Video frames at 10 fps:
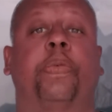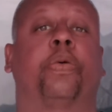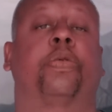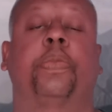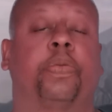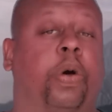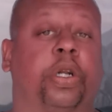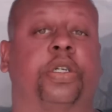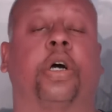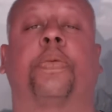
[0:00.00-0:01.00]
be with me
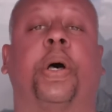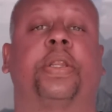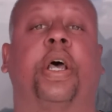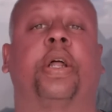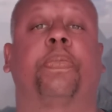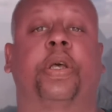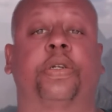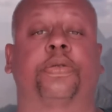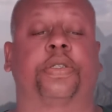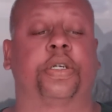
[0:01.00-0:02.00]
want to talk about that, be
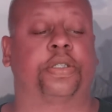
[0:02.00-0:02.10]
interested.